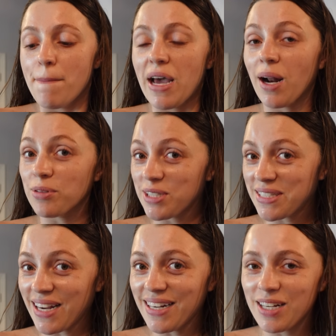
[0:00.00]
And I was
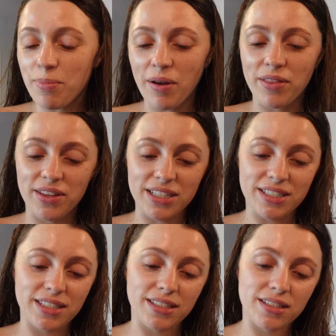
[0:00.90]
excited about
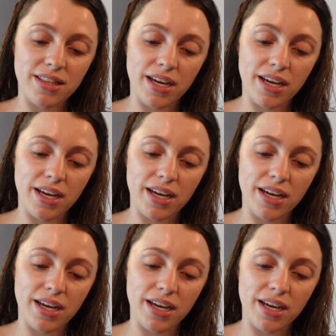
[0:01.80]
this. This is